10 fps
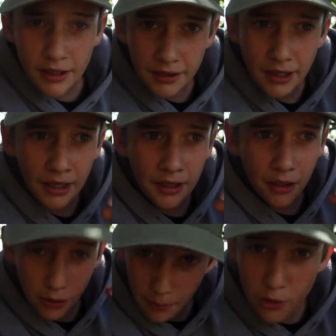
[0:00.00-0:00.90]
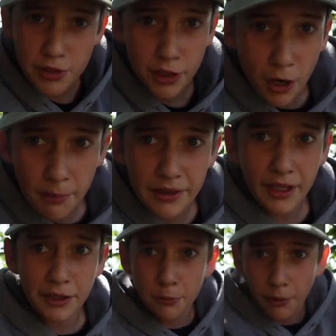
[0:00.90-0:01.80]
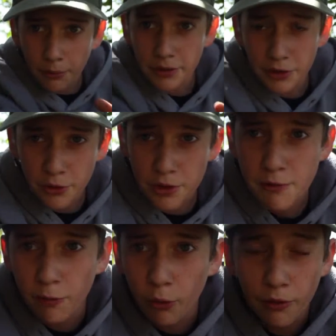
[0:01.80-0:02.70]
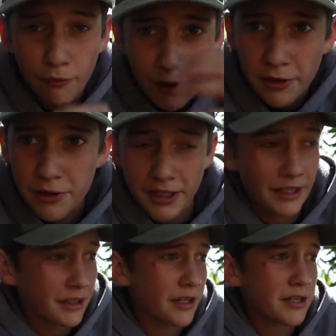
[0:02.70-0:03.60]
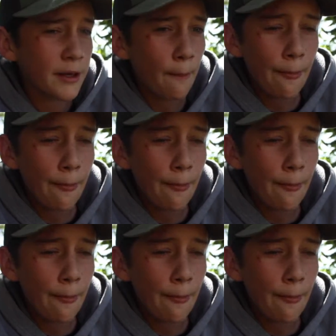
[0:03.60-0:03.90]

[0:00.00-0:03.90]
that are the most common that you probably use for videos like this,